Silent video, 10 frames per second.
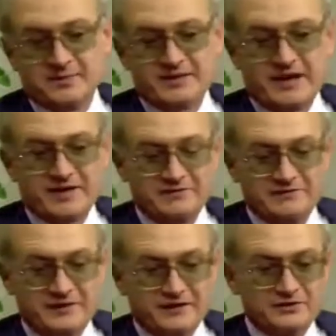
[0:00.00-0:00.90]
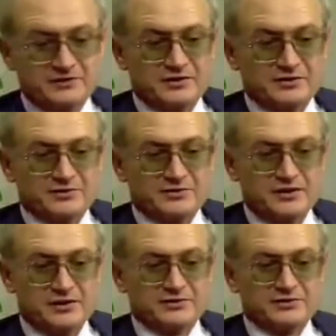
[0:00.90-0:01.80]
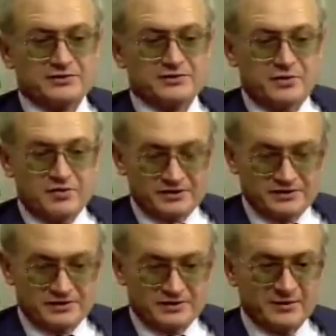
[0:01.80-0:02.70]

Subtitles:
But I have defected not to tell you the stories